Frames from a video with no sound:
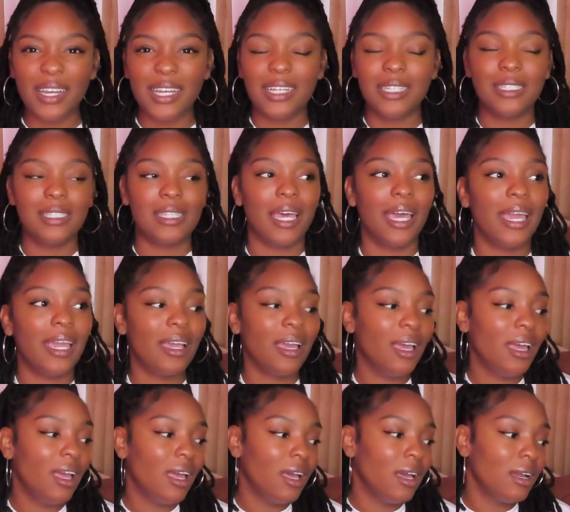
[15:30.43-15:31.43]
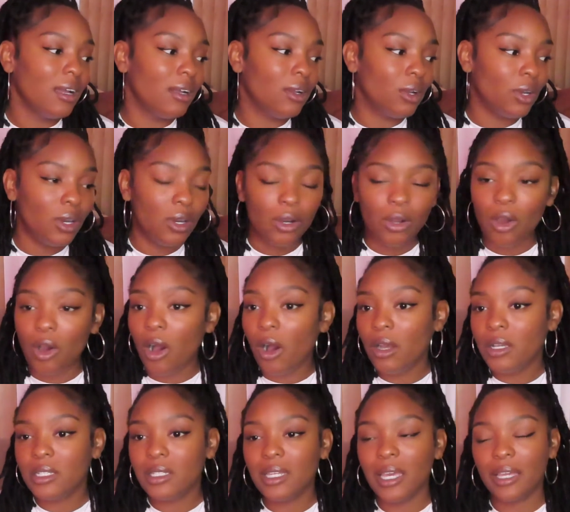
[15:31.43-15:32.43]
And it's like, girl,
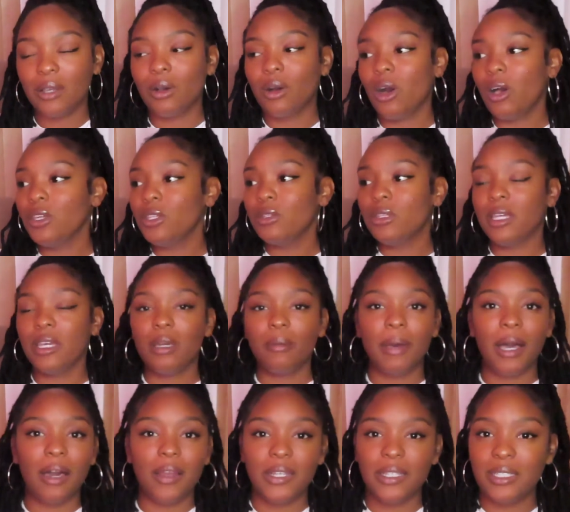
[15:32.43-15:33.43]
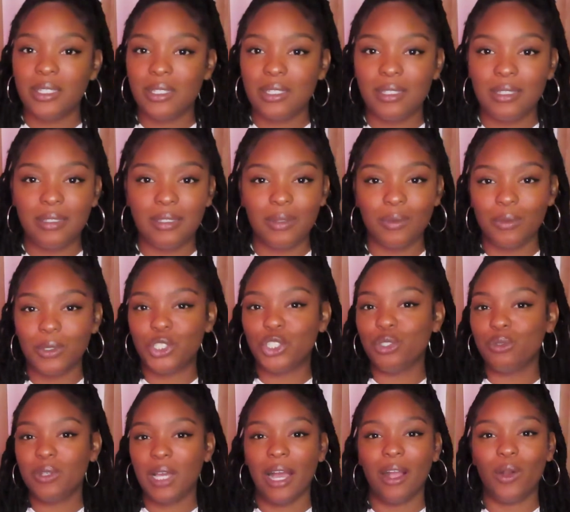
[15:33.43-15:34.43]
all you think about is what
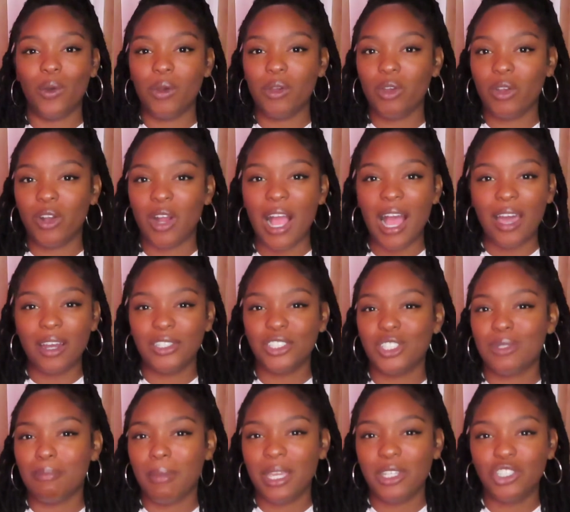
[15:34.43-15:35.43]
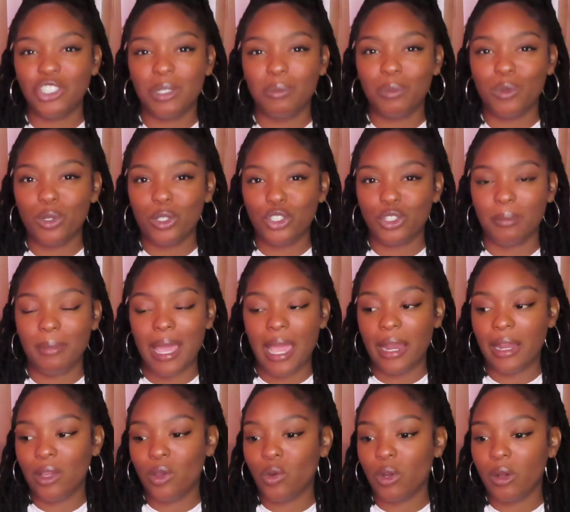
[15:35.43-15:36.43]
you got going on, or how to just make shit more
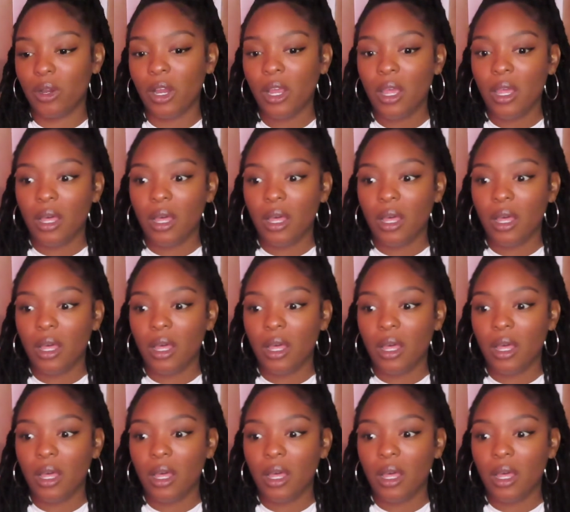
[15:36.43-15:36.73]
dramatic, or